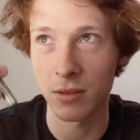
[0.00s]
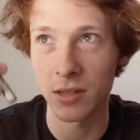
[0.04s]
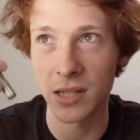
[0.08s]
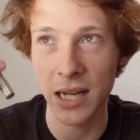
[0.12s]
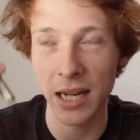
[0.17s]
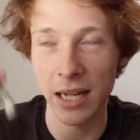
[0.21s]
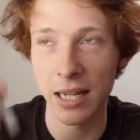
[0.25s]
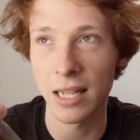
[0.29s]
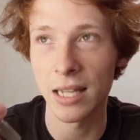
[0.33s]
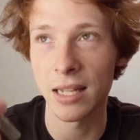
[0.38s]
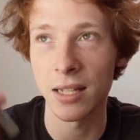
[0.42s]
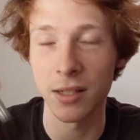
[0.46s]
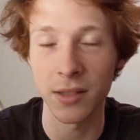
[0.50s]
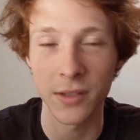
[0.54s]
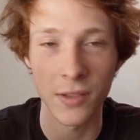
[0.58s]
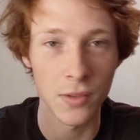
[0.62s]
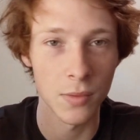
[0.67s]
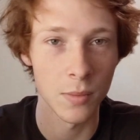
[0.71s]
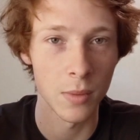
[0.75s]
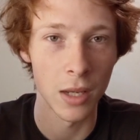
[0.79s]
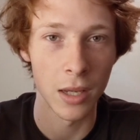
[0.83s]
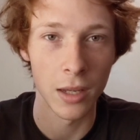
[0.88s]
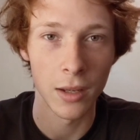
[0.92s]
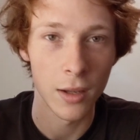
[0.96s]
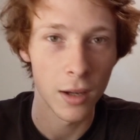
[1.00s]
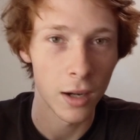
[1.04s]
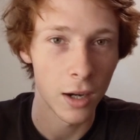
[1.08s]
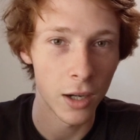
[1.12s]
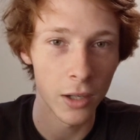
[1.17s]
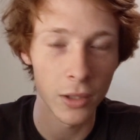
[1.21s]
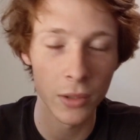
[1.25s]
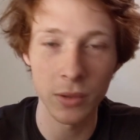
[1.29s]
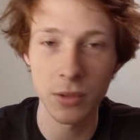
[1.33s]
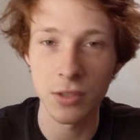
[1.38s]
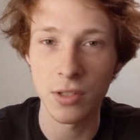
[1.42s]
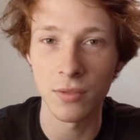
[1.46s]
decades,
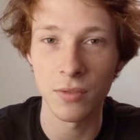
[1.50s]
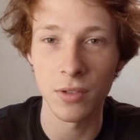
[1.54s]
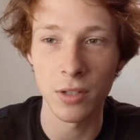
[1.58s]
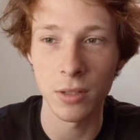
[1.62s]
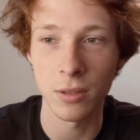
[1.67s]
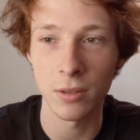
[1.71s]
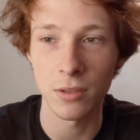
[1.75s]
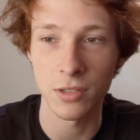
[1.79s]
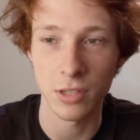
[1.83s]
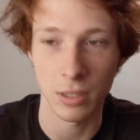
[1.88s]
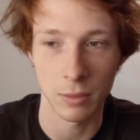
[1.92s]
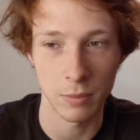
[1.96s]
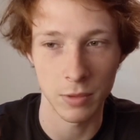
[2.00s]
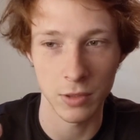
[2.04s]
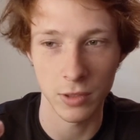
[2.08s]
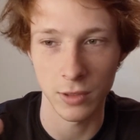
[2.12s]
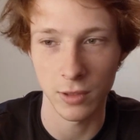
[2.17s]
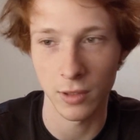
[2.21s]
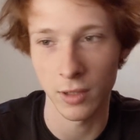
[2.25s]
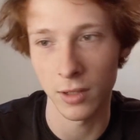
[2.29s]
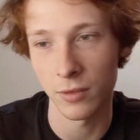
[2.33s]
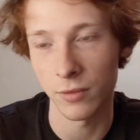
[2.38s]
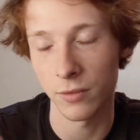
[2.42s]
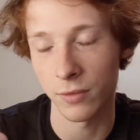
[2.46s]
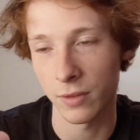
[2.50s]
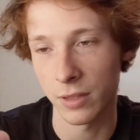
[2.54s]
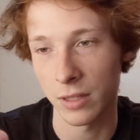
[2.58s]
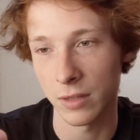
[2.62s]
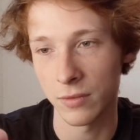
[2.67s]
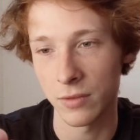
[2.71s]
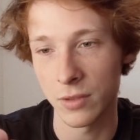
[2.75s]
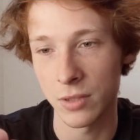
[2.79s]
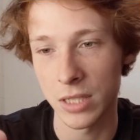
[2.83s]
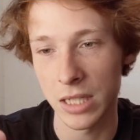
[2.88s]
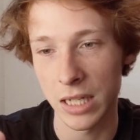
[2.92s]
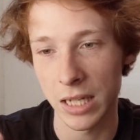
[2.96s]
hundreds of years, I'm sure, if,
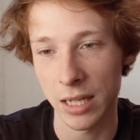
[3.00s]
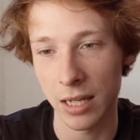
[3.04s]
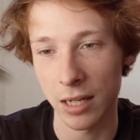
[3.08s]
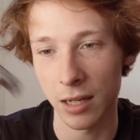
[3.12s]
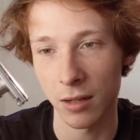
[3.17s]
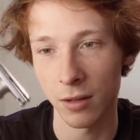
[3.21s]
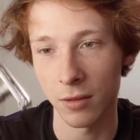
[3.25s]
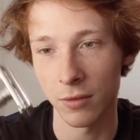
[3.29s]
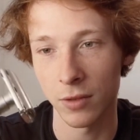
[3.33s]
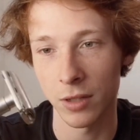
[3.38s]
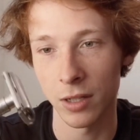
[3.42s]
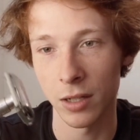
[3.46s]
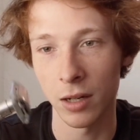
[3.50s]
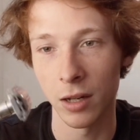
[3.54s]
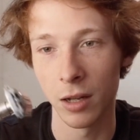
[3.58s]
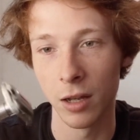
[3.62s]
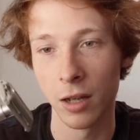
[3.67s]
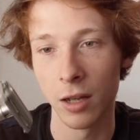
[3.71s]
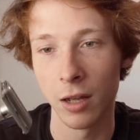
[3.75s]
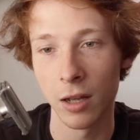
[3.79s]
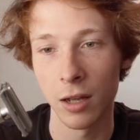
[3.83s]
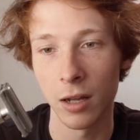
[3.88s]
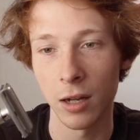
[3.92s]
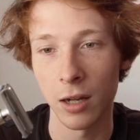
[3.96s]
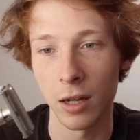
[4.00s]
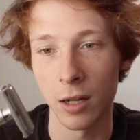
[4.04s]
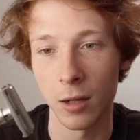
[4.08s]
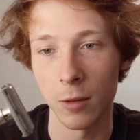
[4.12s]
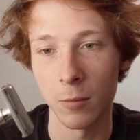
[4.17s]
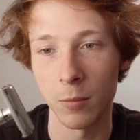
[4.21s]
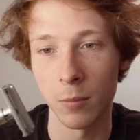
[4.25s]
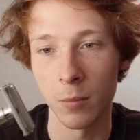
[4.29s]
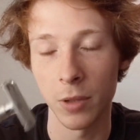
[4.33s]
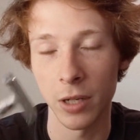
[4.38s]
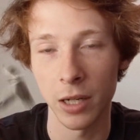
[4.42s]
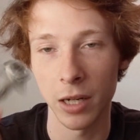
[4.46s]
if you take care of it.
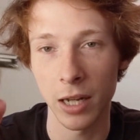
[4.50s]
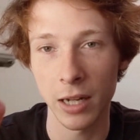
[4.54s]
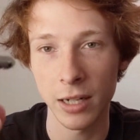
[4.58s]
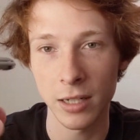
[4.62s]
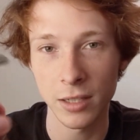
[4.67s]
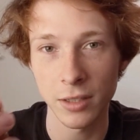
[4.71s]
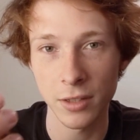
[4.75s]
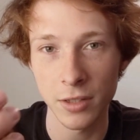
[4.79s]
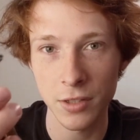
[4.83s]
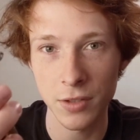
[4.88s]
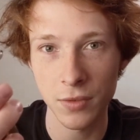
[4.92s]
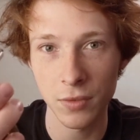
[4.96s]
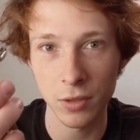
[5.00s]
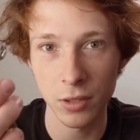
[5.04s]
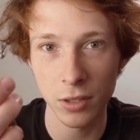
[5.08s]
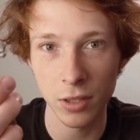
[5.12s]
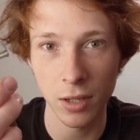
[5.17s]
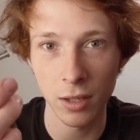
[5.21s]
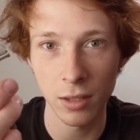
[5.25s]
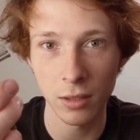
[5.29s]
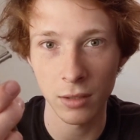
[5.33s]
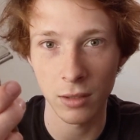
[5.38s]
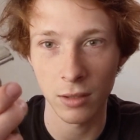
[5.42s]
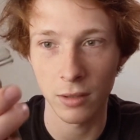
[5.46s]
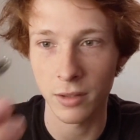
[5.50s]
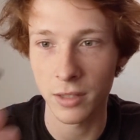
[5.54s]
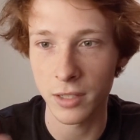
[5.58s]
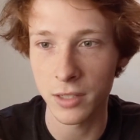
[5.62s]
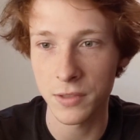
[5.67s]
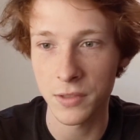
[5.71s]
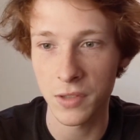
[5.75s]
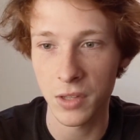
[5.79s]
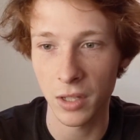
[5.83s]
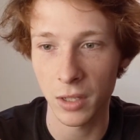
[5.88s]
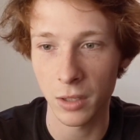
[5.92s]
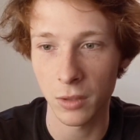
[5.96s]
Um, but I got this for a dollar.
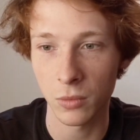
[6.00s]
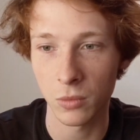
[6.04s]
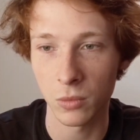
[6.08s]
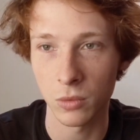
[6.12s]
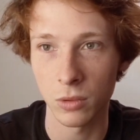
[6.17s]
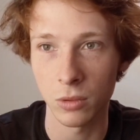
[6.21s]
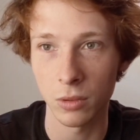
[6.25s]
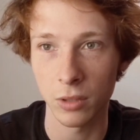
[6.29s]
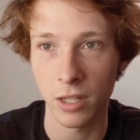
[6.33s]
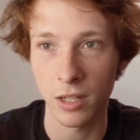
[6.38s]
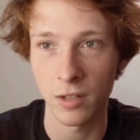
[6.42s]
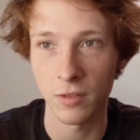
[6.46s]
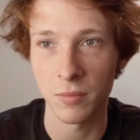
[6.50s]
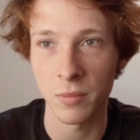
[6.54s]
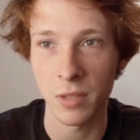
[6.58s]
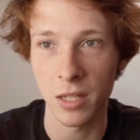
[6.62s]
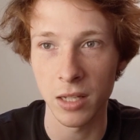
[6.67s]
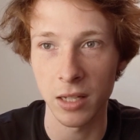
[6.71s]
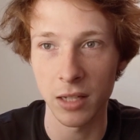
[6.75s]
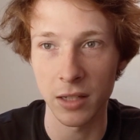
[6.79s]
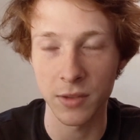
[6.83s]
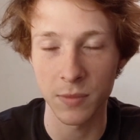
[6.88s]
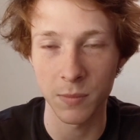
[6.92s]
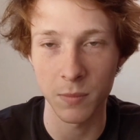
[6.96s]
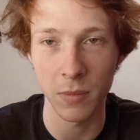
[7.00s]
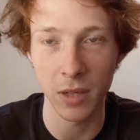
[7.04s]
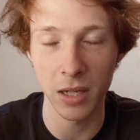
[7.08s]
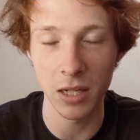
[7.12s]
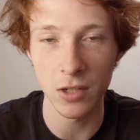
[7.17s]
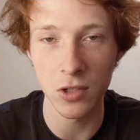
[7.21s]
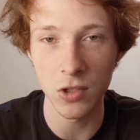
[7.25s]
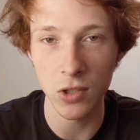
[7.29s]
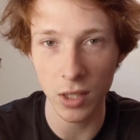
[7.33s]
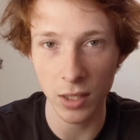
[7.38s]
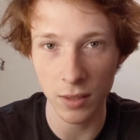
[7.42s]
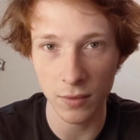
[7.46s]
This thing will give me as
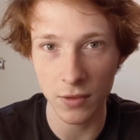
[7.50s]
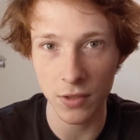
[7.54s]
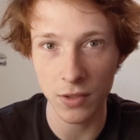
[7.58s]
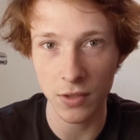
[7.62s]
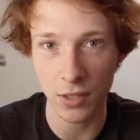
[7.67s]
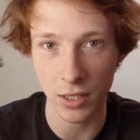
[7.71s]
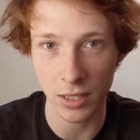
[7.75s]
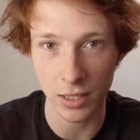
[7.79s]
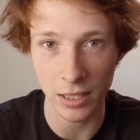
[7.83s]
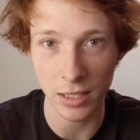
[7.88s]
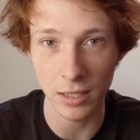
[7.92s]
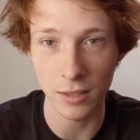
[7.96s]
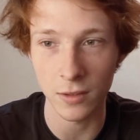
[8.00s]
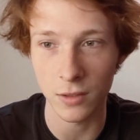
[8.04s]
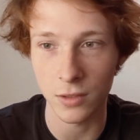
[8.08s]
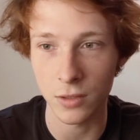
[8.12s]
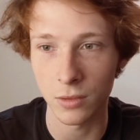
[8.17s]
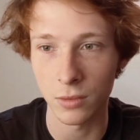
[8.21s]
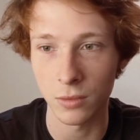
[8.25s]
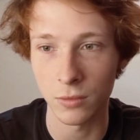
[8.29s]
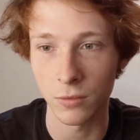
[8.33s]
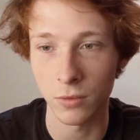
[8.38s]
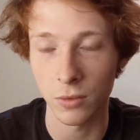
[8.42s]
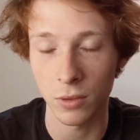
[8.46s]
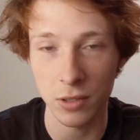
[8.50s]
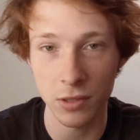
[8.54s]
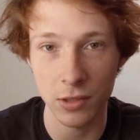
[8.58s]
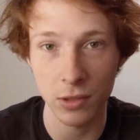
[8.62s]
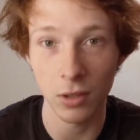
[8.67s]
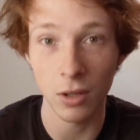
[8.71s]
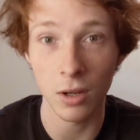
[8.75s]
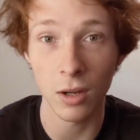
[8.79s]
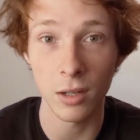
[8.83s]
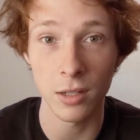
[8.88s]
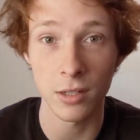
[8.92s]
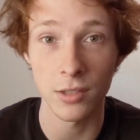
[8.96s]
many shaves as I need it to for as
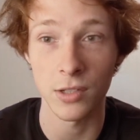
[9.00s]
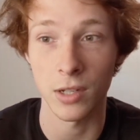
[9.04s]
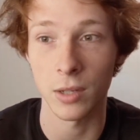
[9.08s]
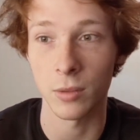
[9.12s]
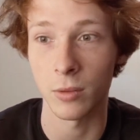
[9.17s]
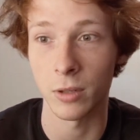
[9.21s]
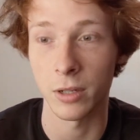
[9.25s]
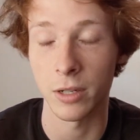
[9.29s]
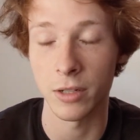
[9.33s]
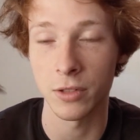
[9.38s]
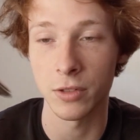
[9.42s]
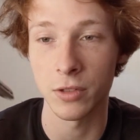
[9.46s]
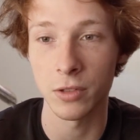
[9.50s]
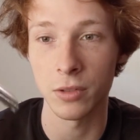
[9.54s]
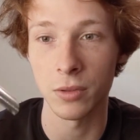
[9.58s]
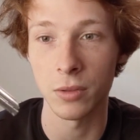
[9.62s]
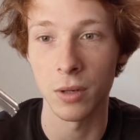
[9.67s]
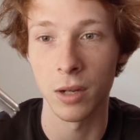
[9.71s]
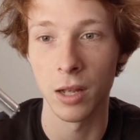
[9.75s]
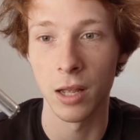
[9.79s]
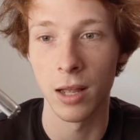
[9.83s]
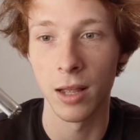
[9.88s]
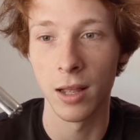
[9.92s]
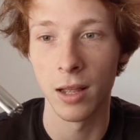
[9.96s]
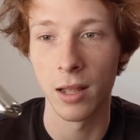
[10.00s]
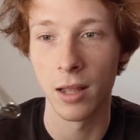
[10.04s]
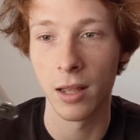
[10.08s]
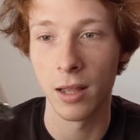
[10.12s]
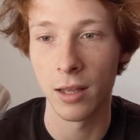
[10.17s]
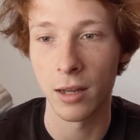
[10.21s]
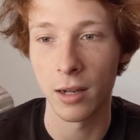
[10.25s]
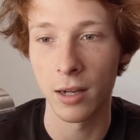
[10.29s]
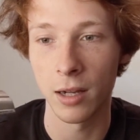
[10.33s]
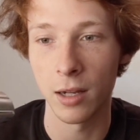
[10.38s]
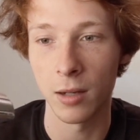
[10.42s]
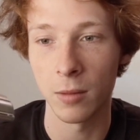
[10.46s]
long as I want it to.
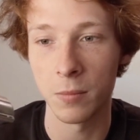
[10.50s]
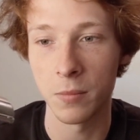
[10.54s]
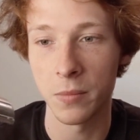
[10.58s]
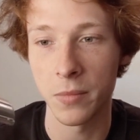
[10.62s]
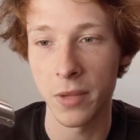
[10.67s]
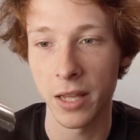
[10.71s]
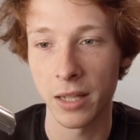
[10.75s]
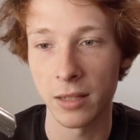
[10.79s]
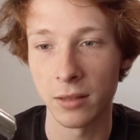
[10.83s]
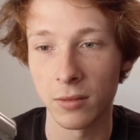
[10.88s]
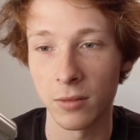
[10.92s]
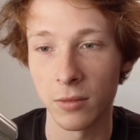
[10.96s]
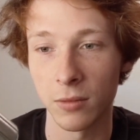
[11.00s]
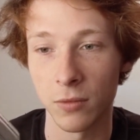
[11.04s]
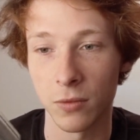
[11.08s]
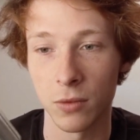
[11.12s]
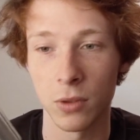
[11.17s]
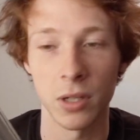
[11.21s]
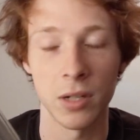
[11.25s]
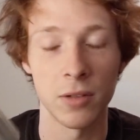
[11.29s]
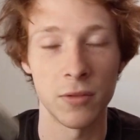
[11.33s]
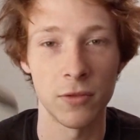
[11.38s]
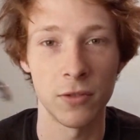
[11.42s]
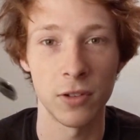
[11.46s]
Um, and for a